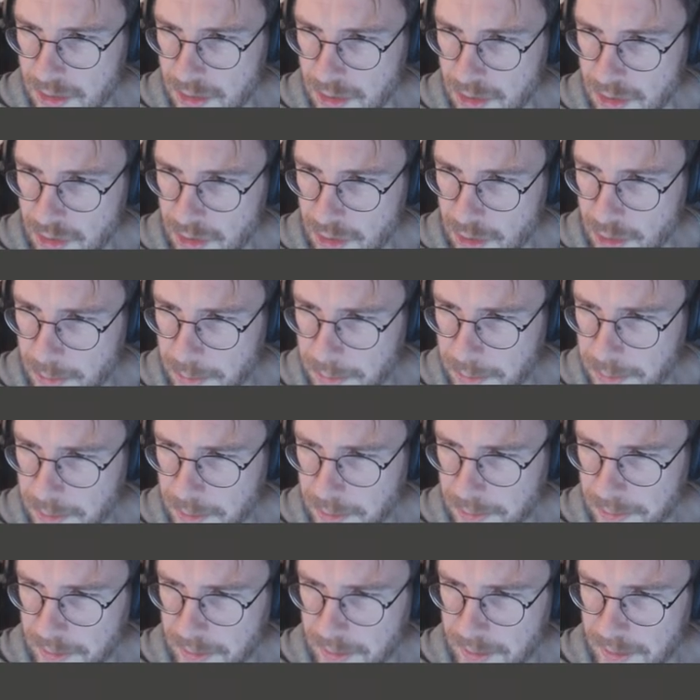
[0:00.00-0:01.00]
shirt
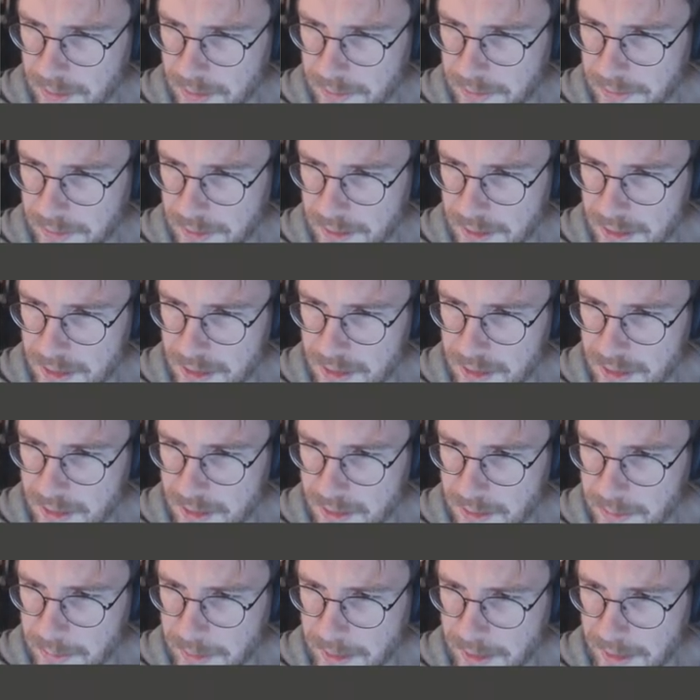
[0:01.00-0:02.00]
perfectly fits
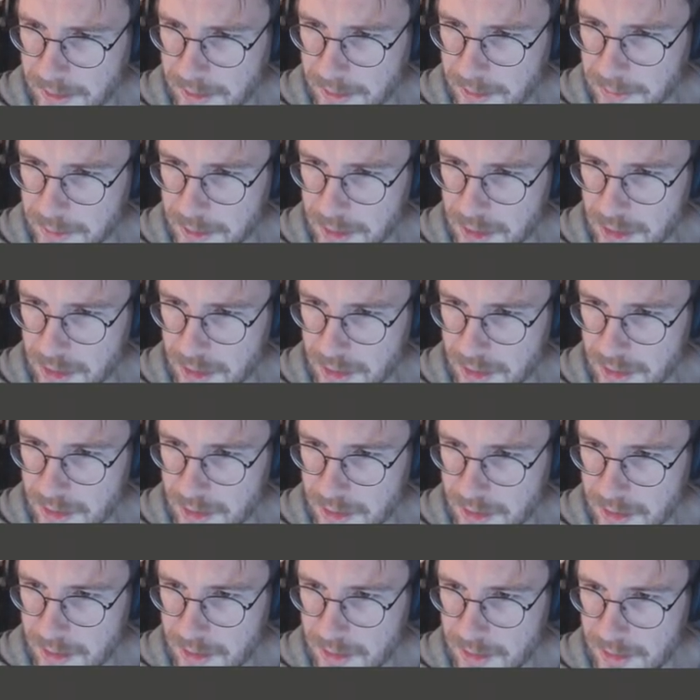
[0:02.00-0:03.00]
the micro
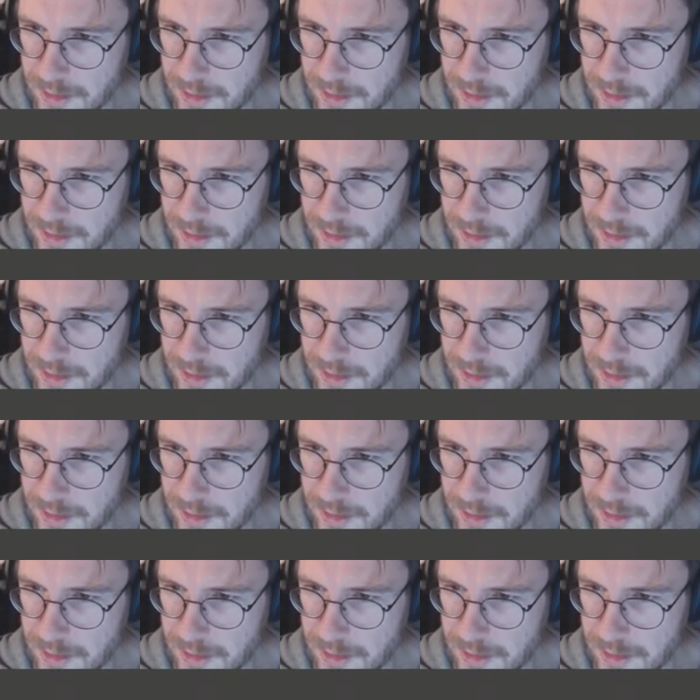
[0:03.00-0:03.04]
machines.